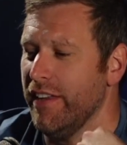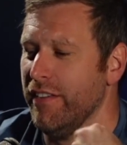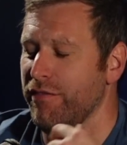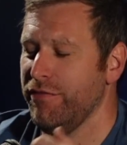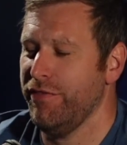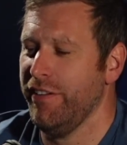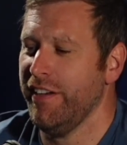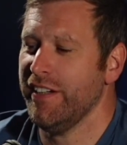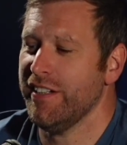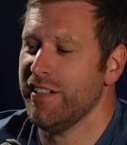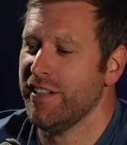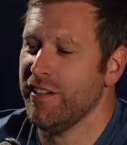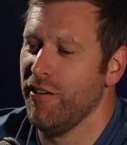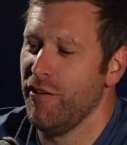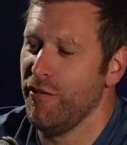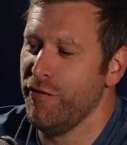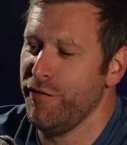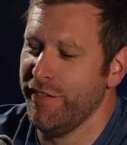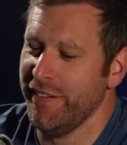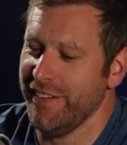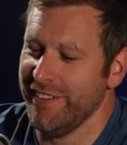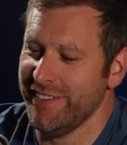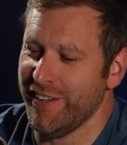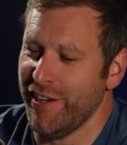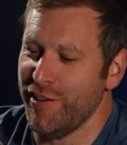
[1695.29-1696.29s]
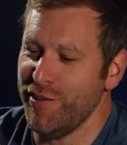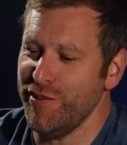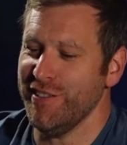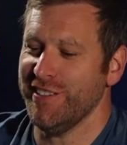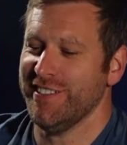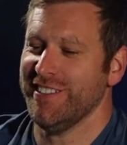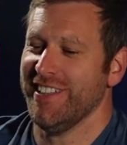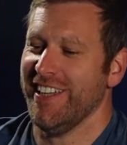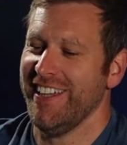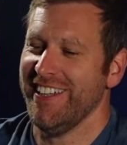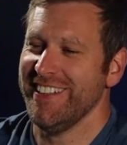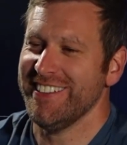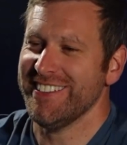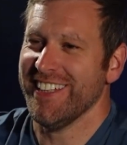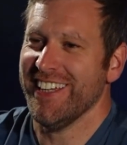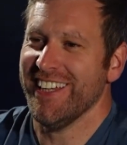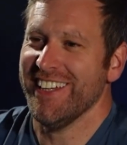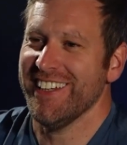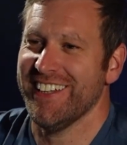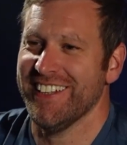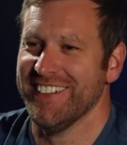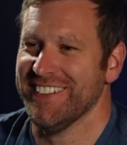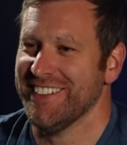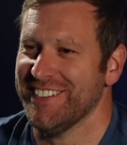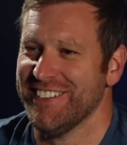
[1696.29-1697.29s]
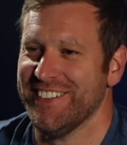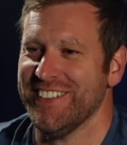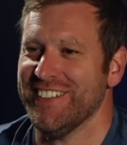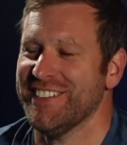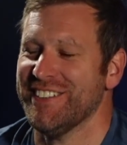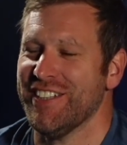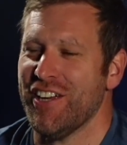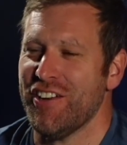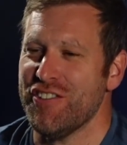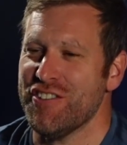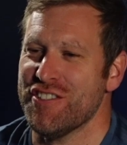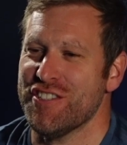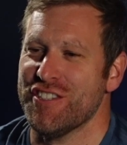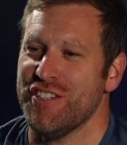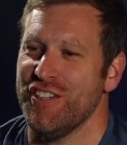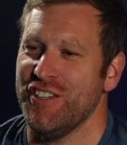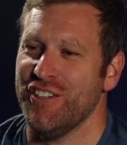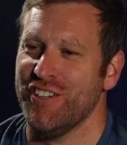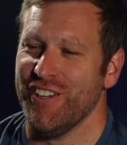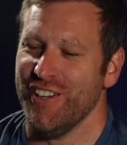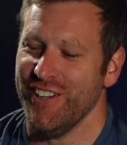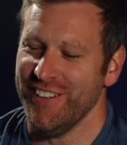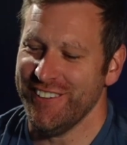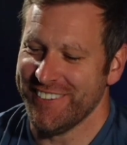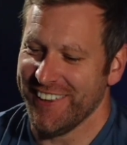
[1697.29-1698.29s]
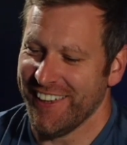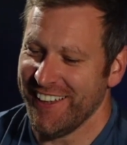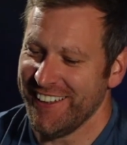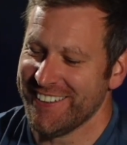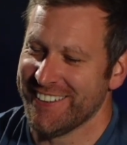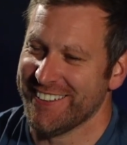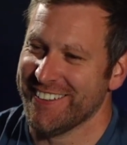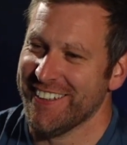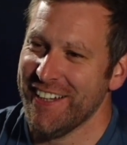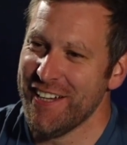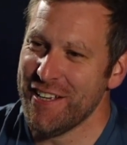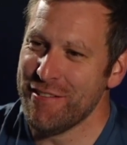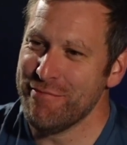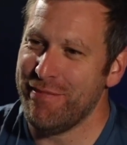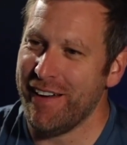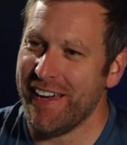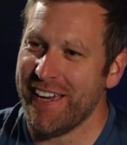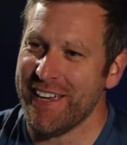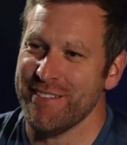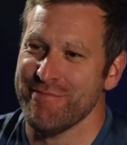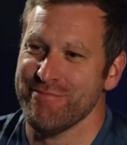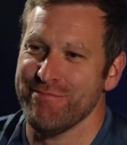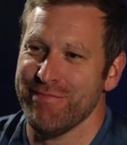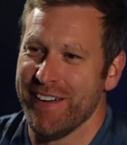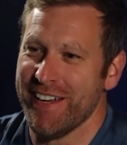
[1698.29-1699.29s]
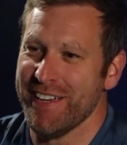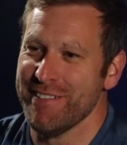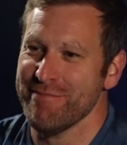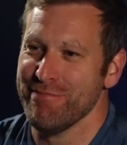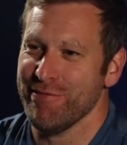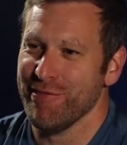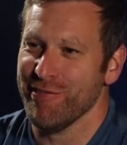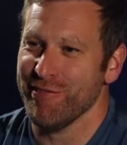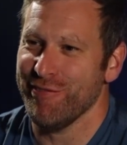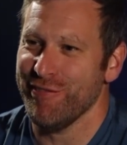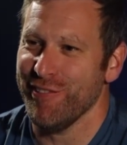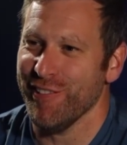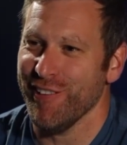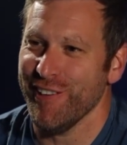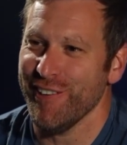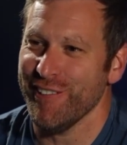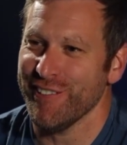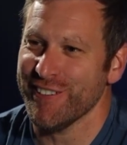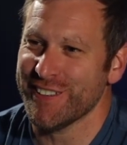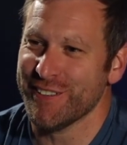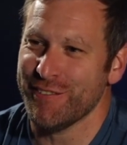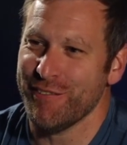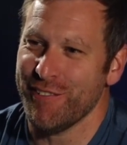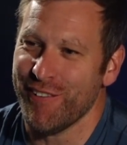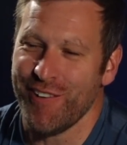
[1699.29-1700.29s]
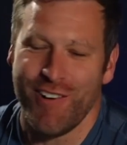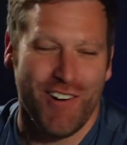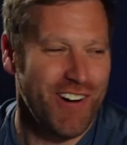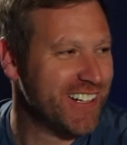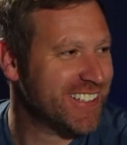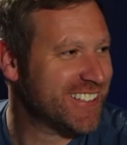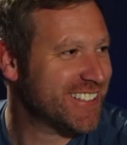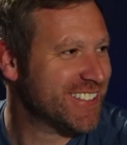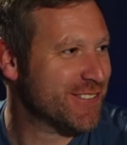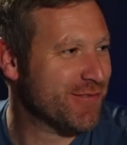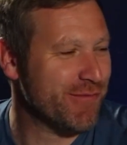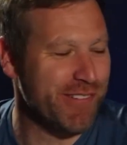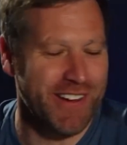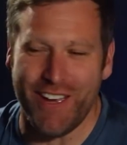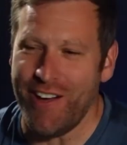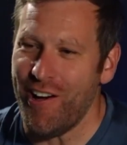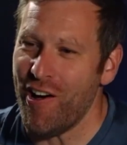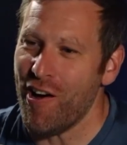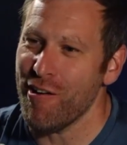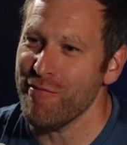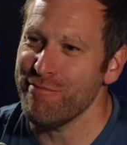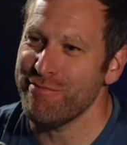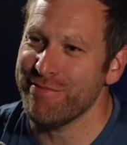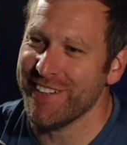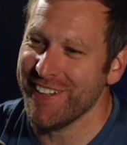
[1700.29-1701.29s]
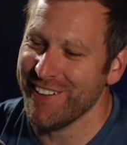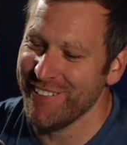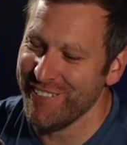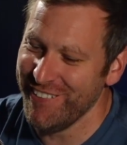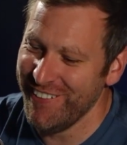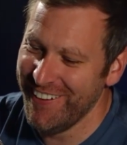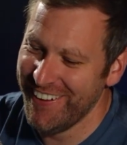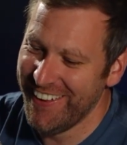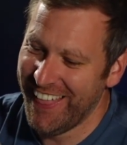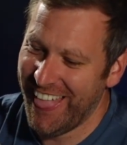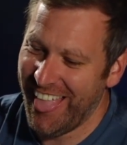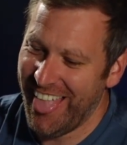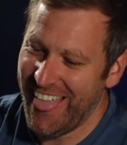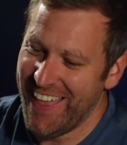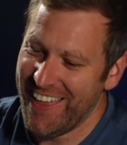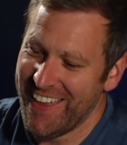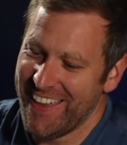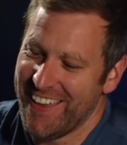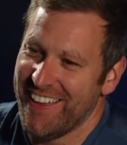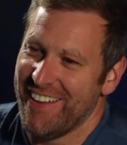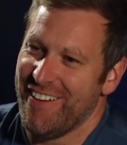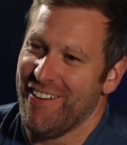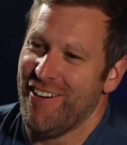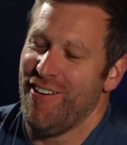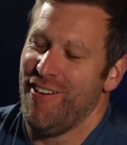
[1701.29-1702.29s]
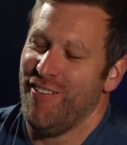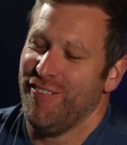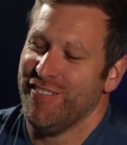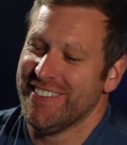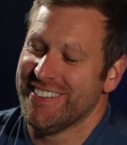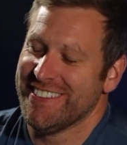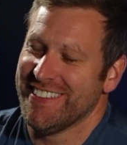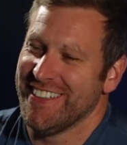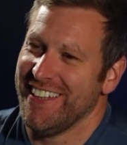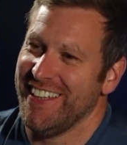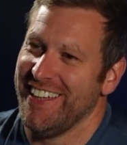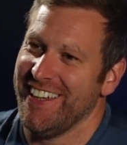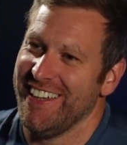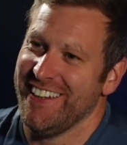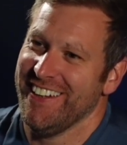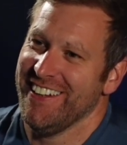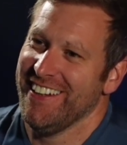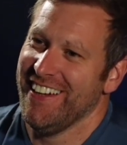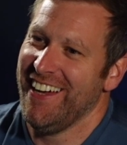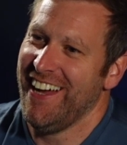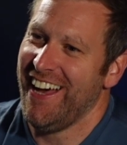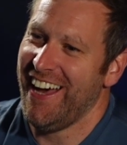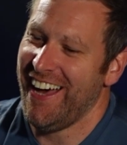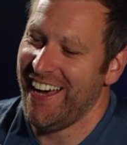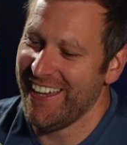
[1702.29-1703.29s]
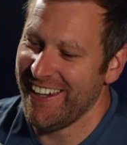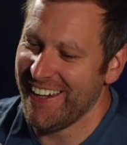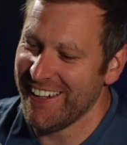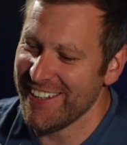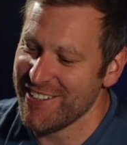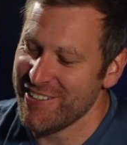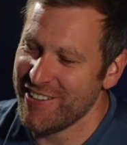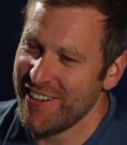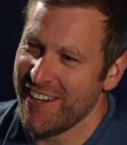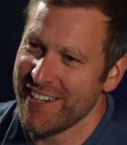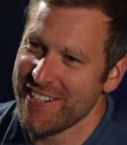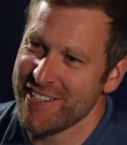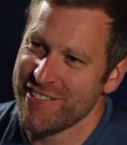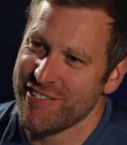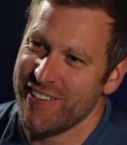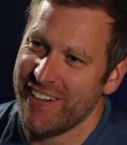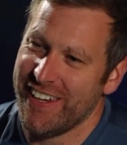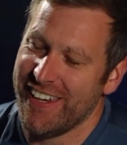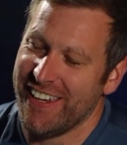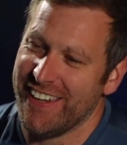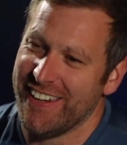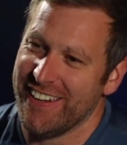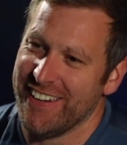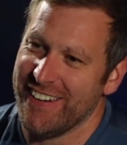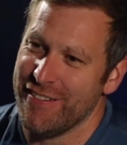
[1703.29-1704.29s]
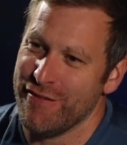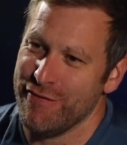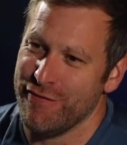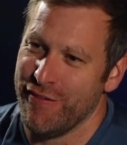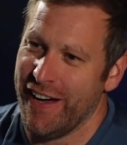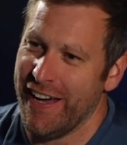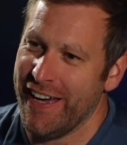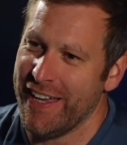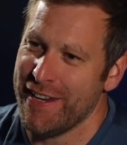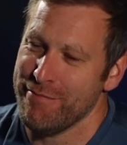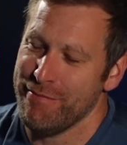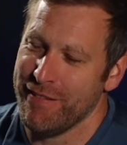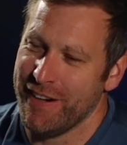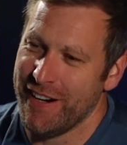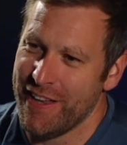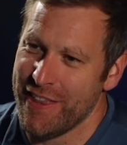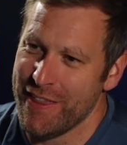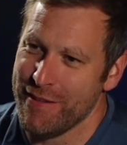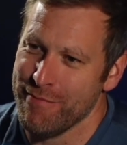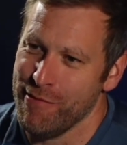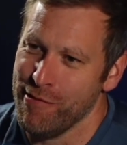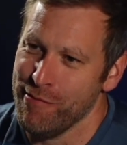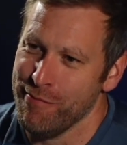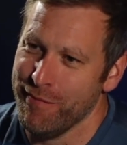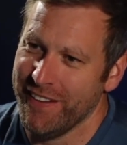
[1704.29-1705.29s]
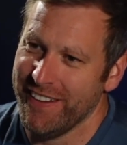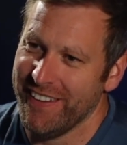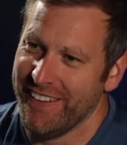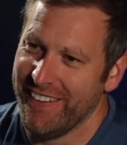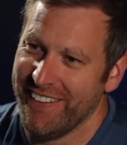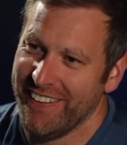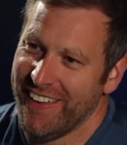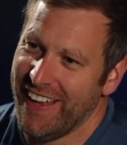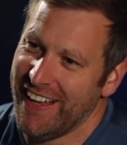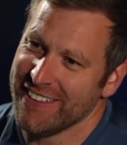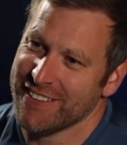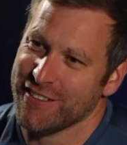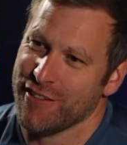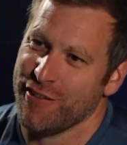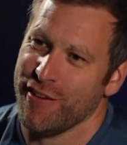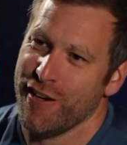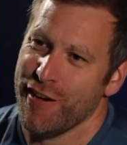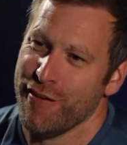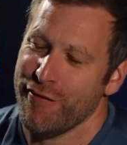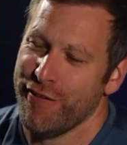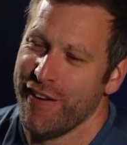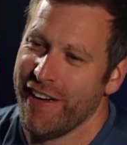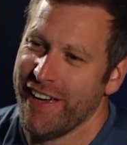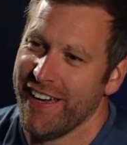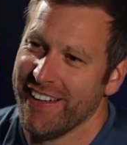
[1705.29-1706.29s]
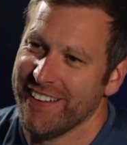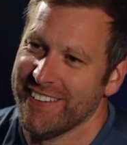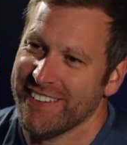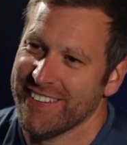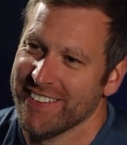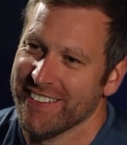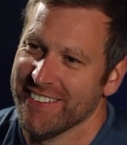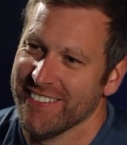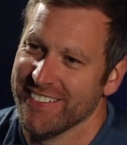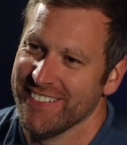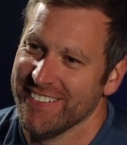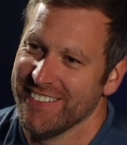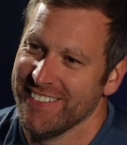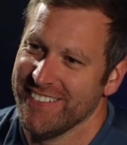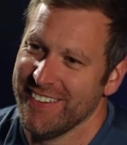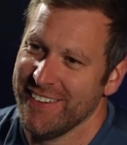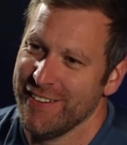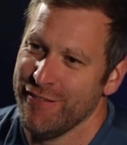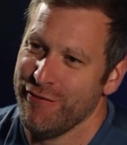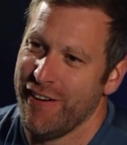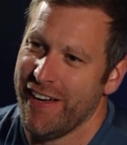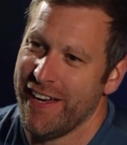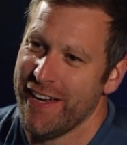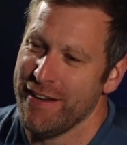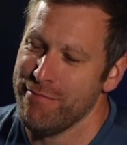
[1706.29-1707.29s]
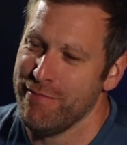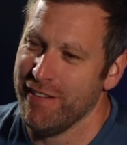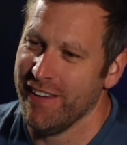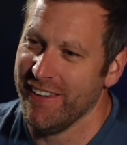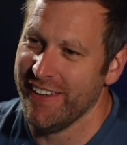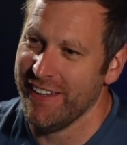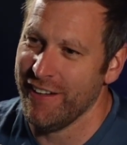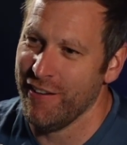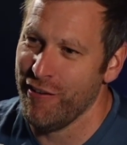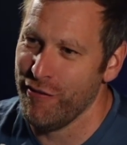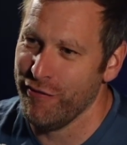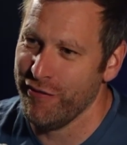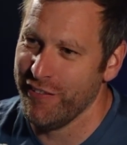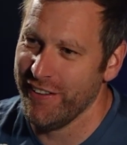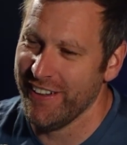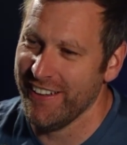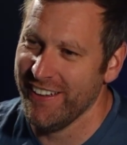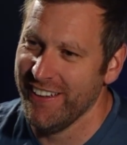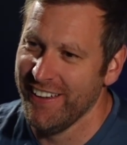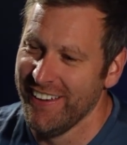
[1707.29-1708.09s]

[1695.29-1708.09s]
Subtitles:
finishing off on the downsides then, because it just sounds too good, this buying portfolios. So we've got to just wait up, Obviously, higher interest rate environment at the moment, that's going to affect the viability of it.